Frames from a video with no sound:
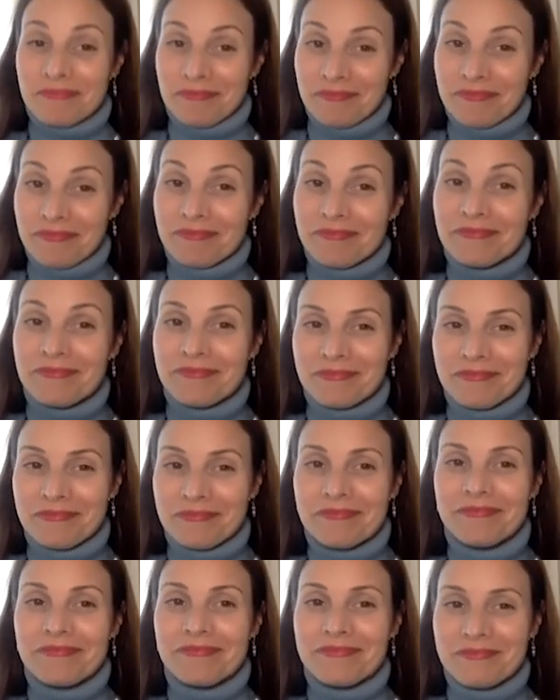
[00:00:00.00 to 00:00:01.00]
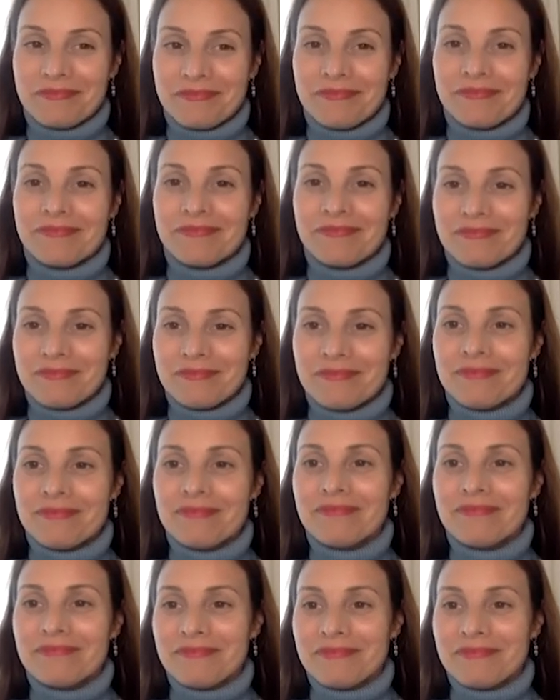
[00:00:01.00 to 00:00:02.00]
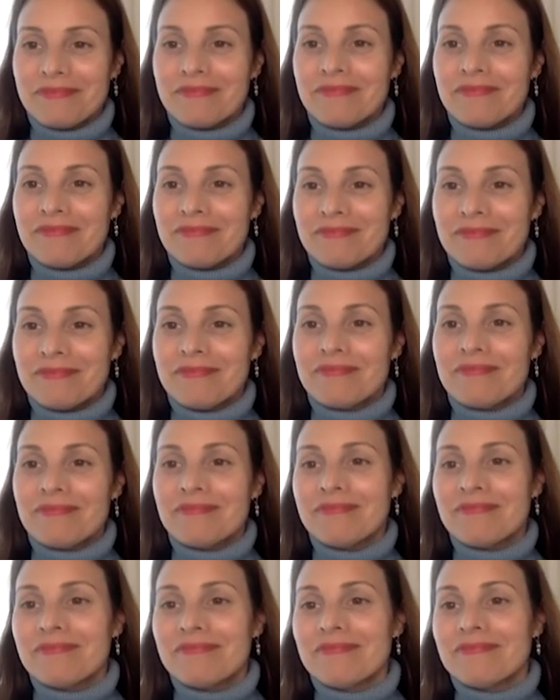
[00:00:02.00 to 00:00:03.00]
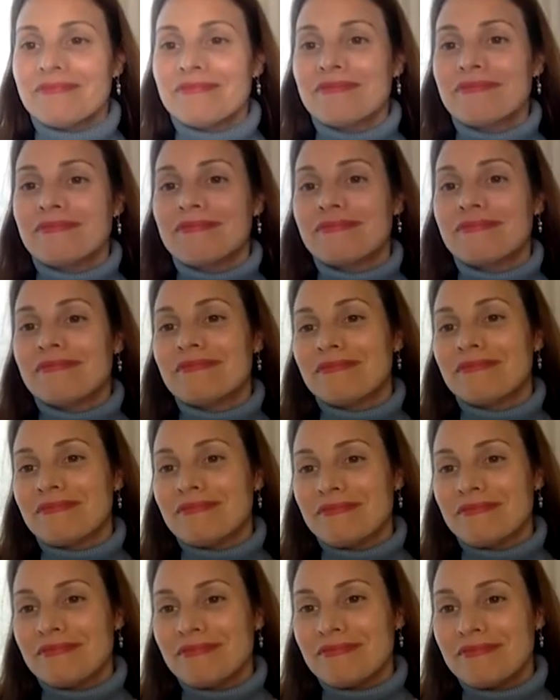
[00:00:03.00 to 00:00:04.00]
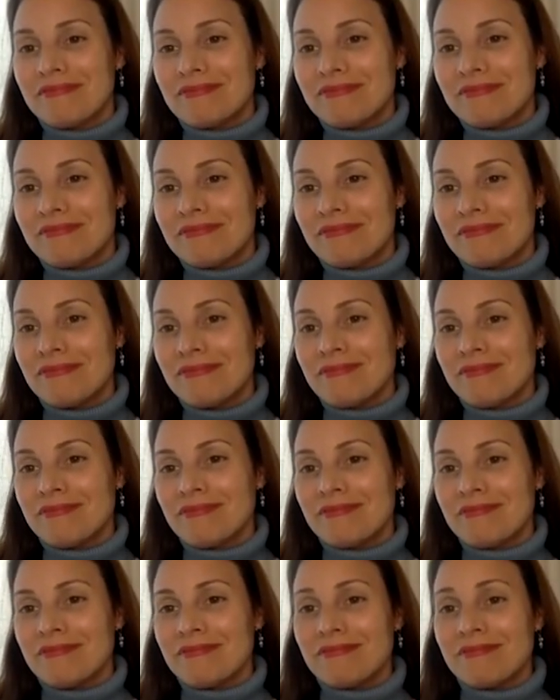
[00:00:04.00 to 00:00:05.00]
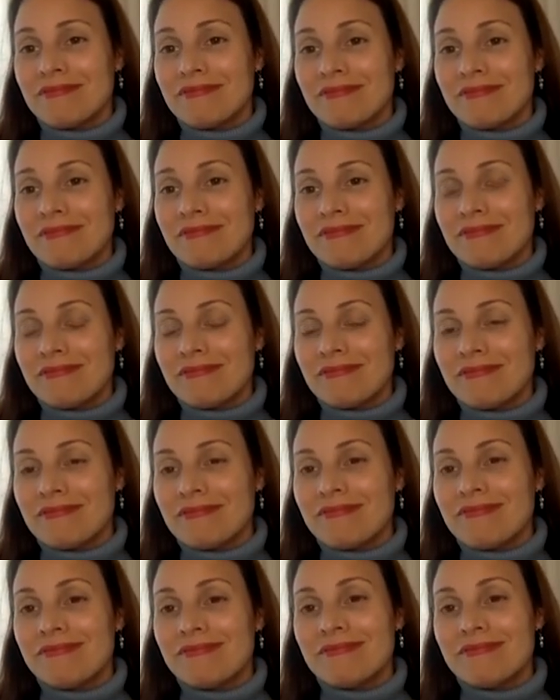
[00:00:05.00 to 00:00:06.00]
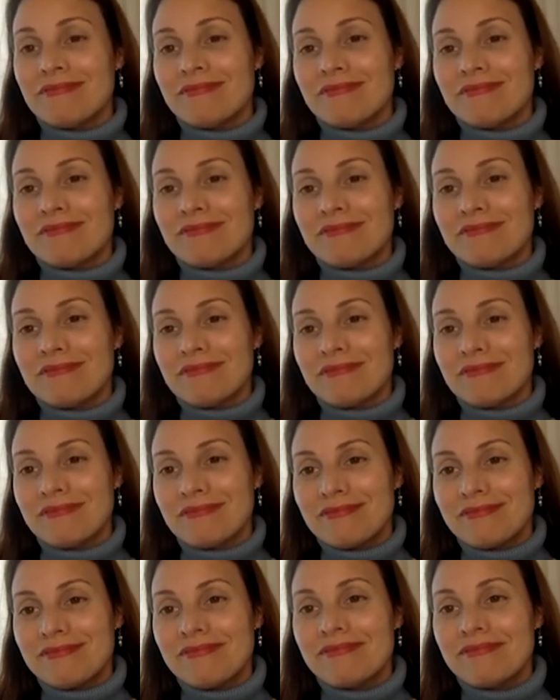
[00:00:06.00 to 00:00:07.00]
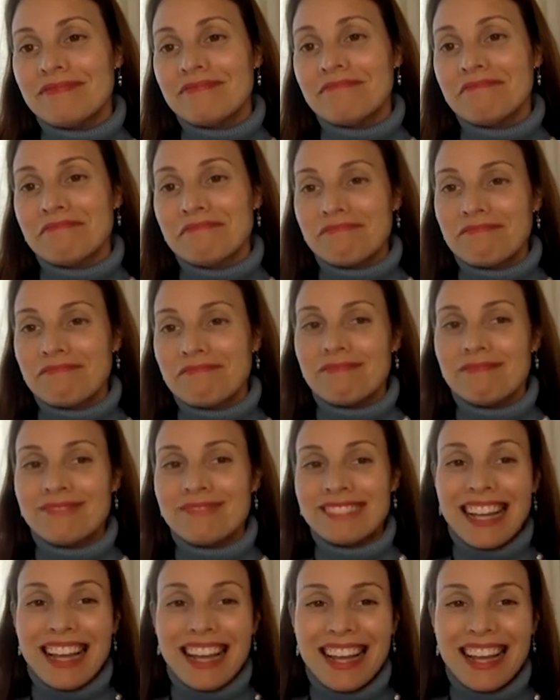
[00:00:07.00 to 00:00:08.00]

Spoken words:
(not speaking)